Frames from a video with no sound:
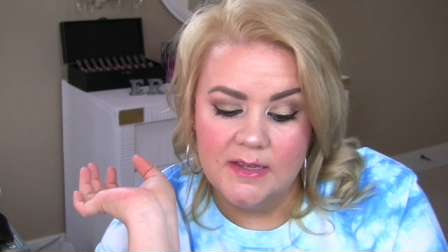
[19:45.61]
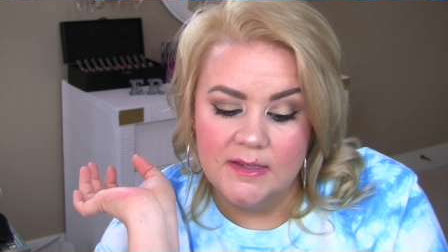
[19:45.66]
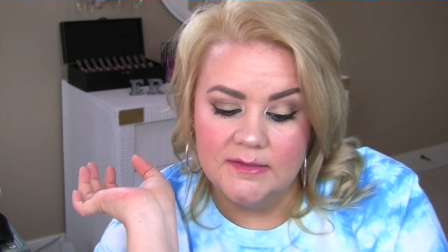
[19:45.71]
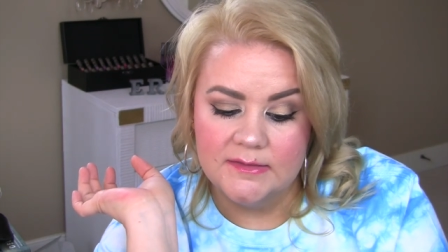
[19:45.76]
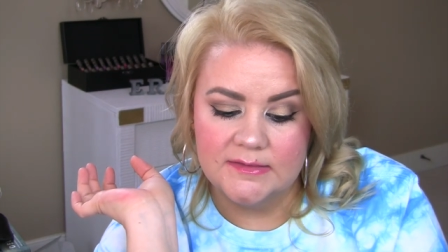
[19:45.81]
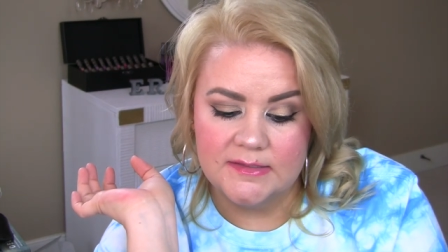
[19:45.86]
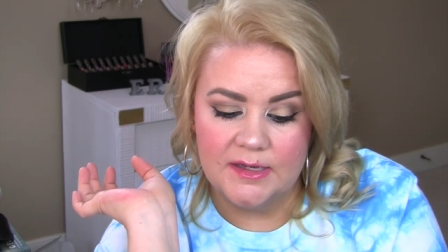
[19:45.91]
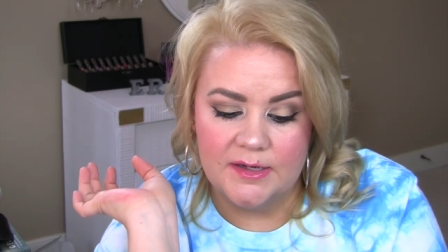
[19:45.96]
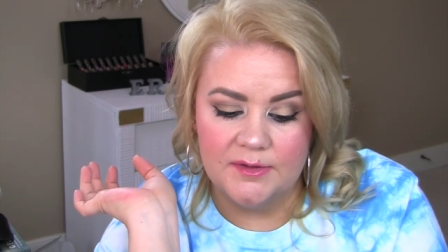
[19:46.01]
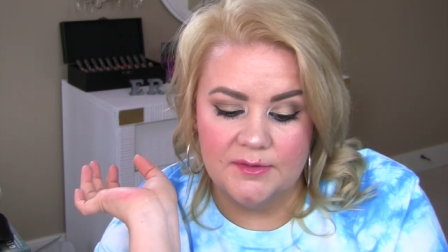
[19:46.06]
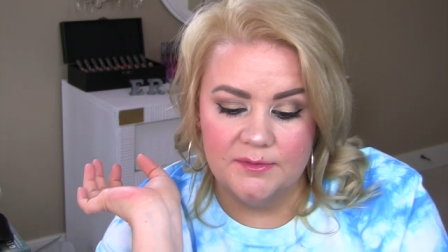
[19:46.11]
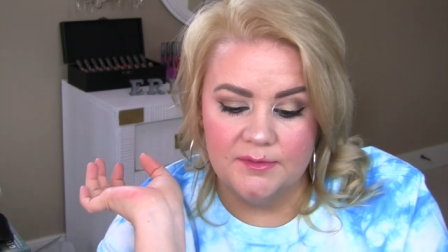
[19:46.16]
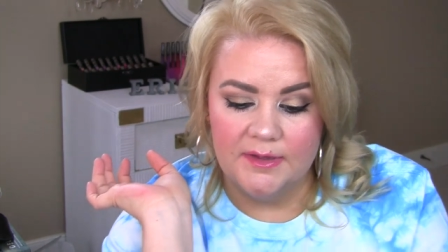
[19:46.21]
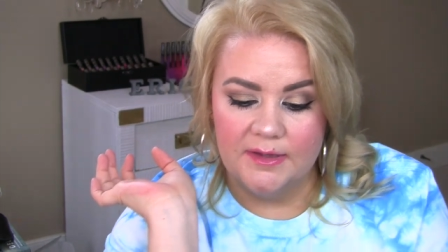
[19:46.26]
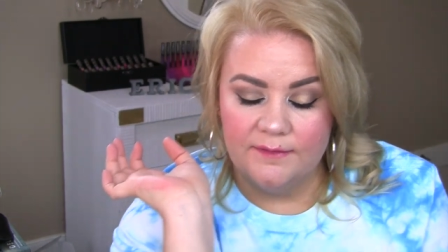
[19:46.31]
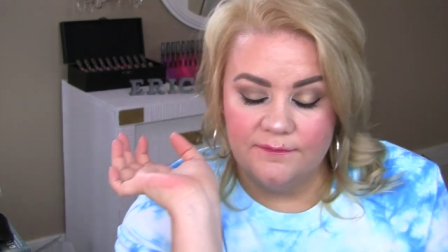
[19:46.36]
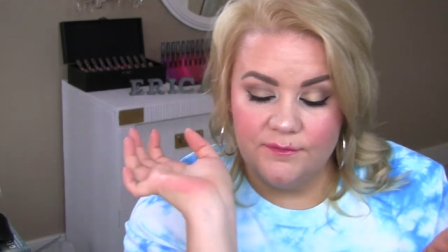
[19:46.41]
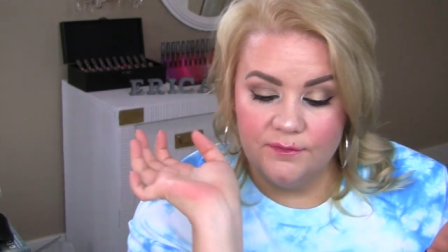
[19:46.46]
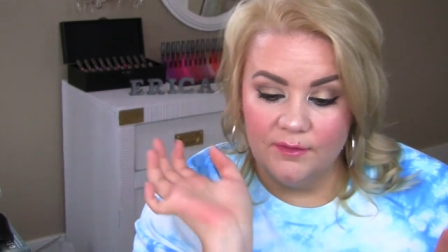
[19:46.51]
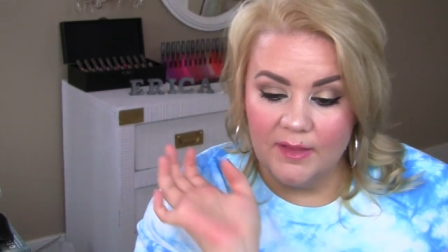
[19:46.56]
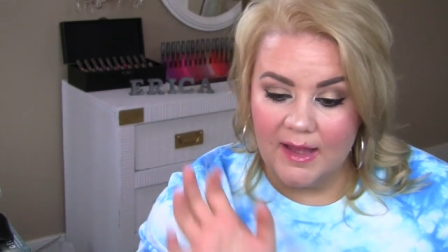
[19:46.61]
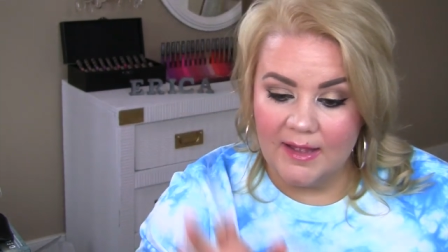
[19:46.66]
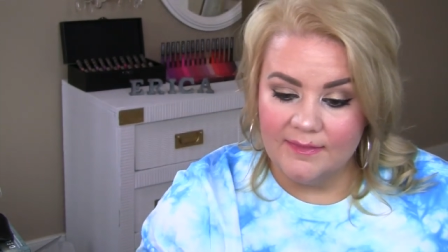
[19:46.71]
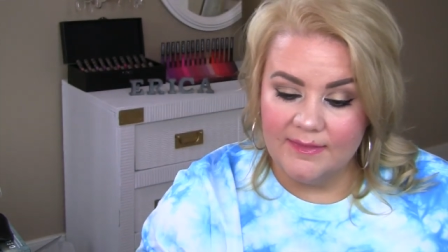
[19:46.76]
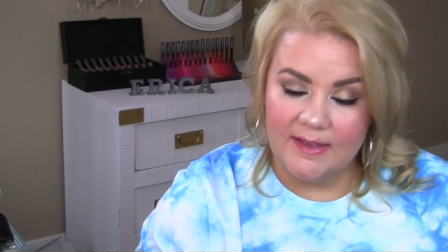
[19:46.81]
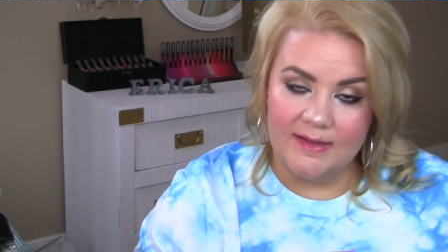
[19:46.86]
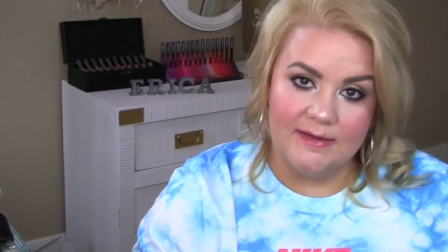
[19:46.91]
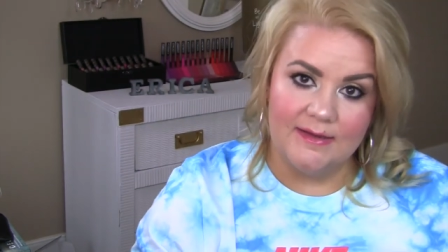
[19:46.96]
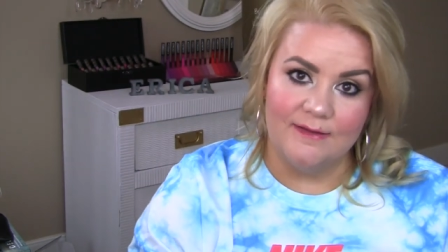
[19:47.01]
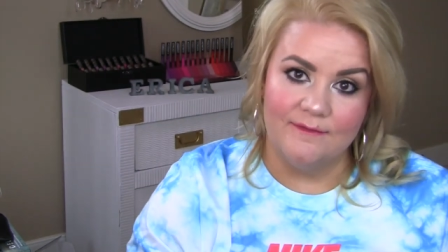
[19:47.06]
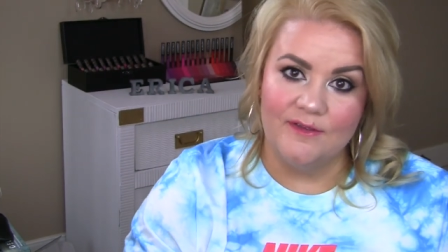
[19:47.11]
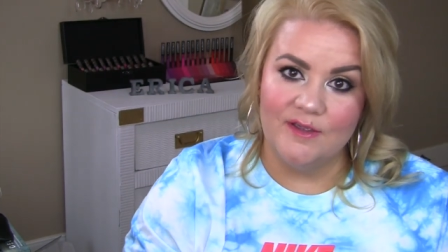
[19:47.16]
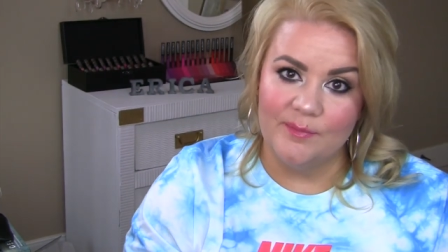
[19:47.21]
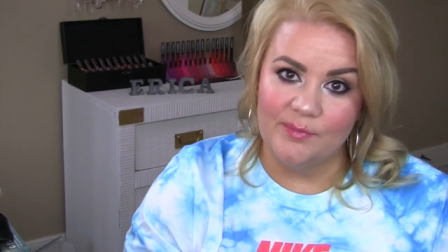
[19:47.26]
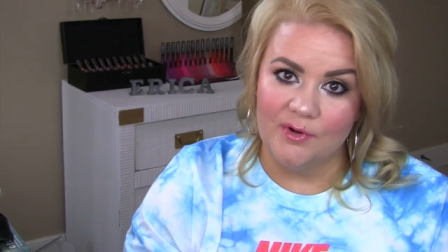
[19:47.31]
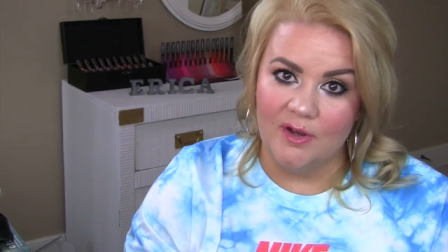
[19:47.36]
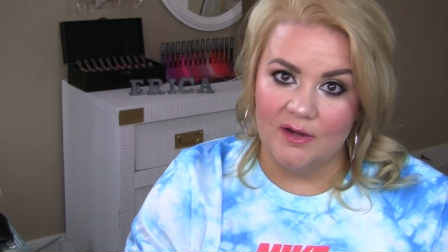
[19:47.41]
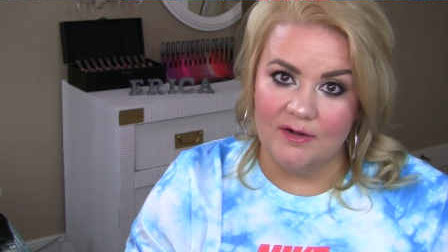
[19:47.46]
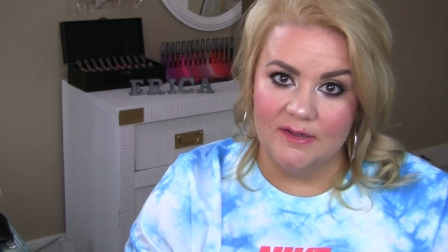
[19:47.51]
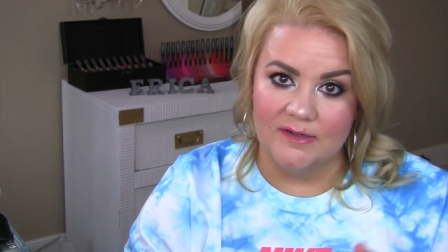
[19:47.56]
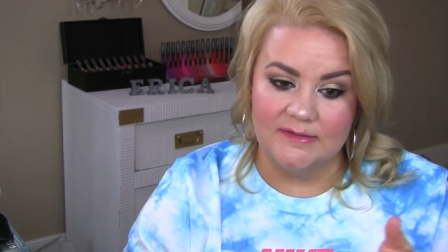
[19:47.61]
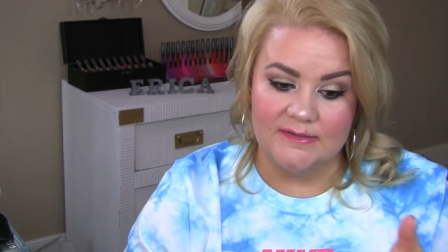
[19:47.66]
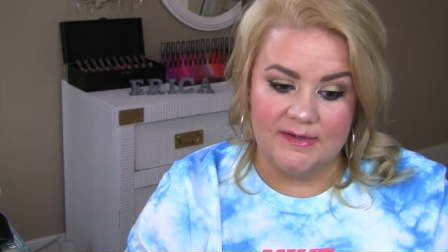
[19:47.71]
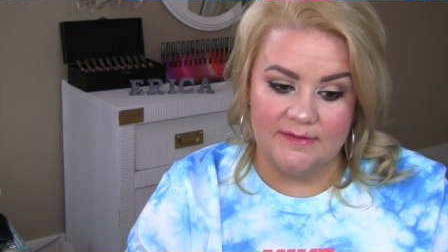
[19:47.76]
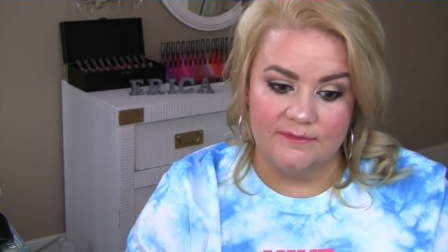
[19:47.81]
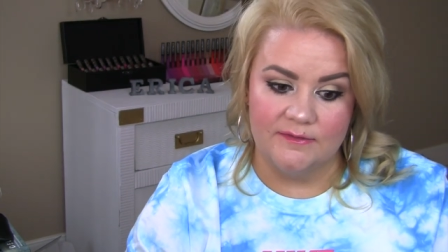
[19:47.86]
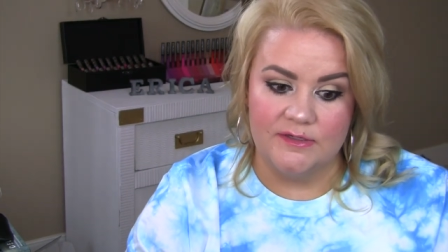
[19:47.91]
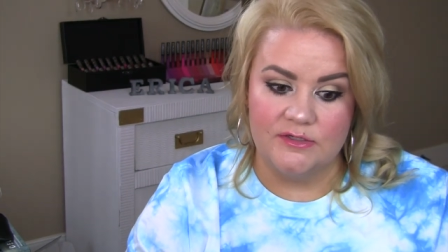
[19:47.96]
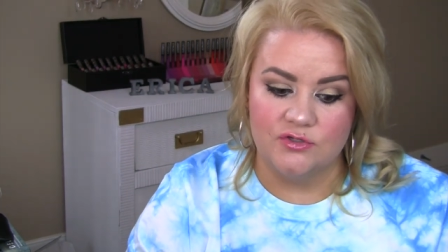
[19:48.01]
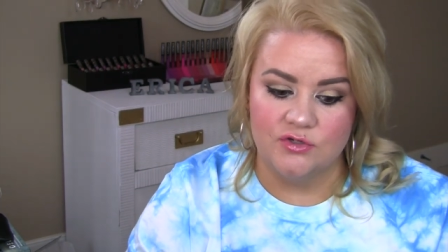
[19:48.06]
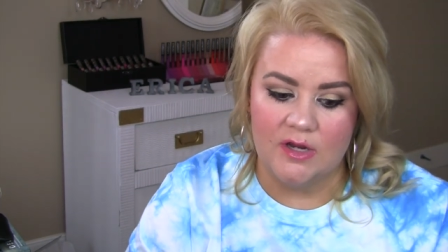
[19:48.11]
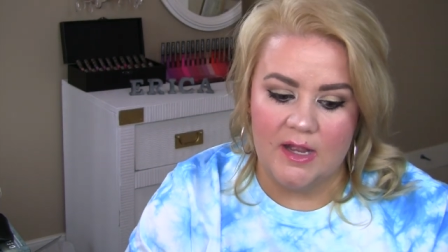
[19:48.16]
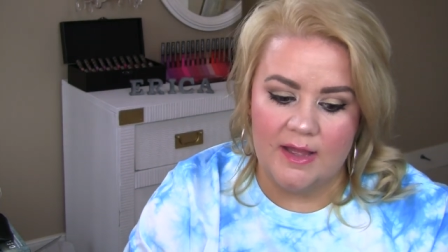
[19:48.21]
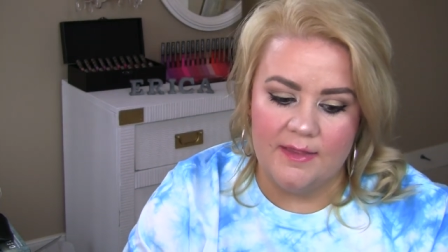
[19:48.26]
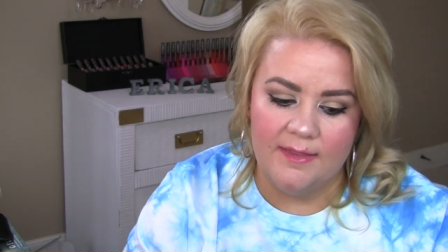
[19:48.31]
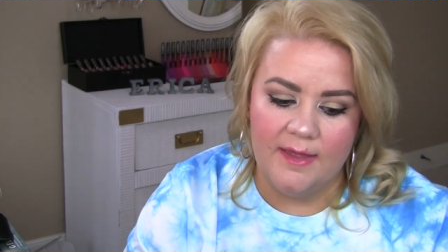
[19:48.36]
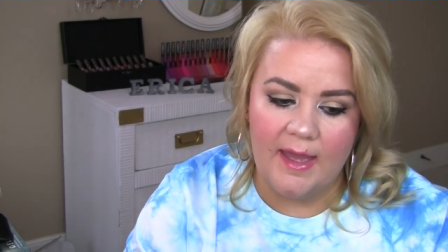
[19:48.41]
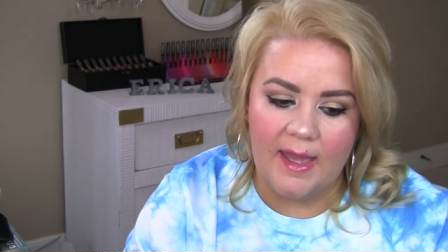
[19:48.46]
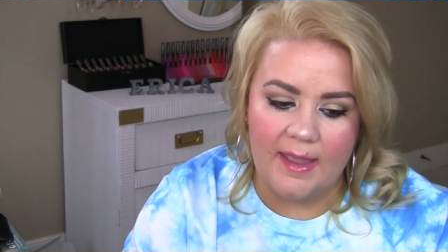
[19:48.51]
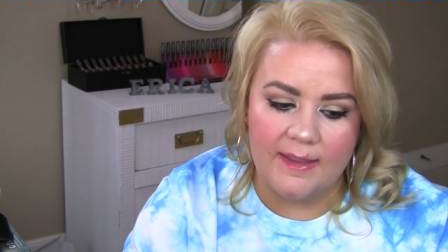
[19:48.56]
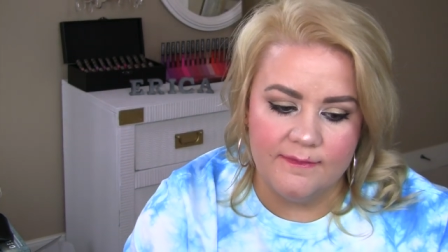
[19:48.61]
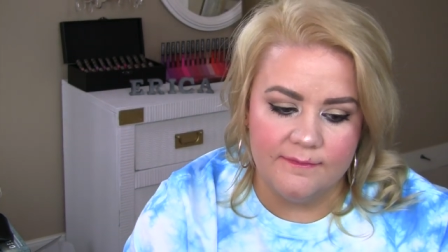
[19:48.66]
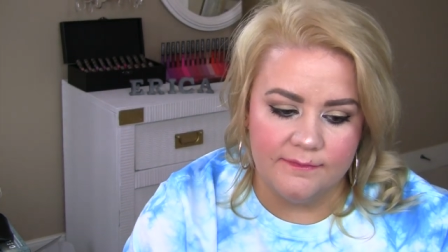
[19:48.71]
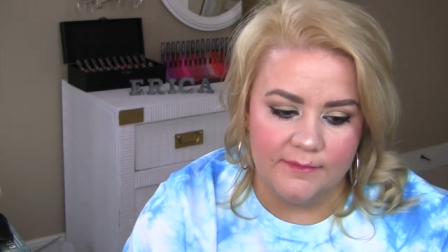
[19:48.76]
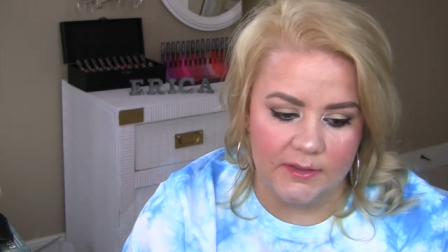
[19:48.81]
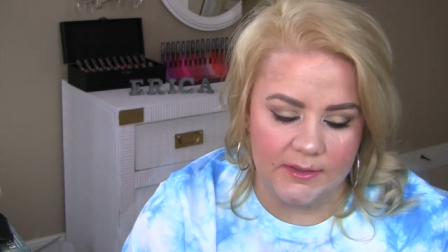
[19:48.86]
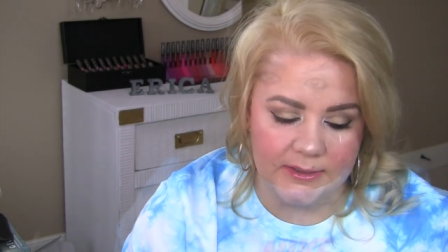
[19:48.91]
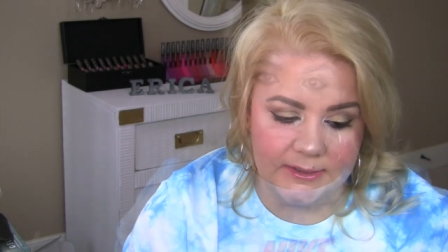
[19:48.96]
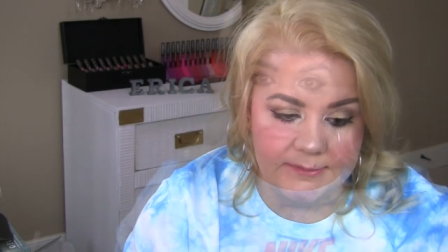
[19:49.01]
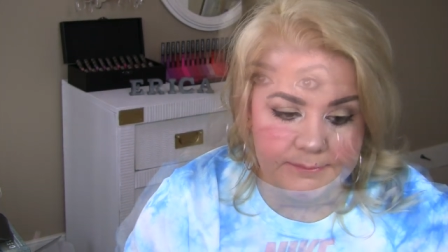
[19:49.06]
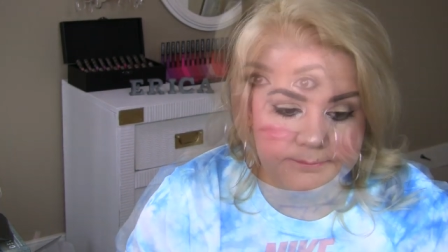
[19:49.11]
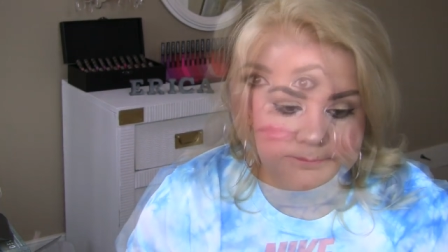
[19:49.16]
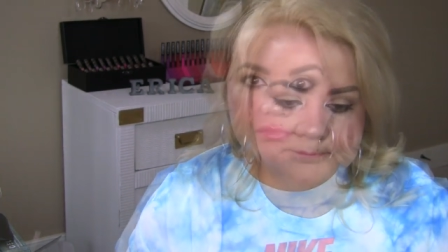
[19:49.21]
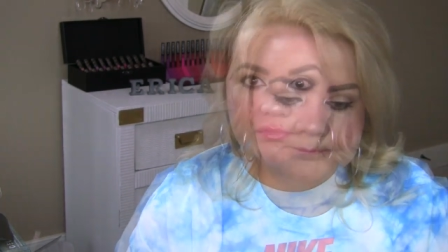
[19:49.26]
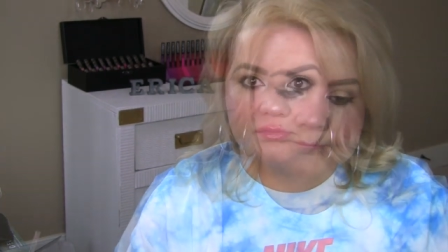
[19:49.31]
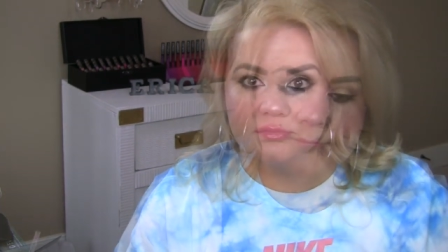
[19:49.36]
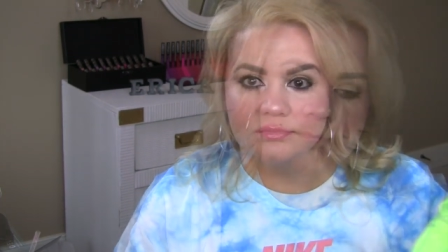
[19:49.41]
So if you like that Nivea product, definitely try the Avon.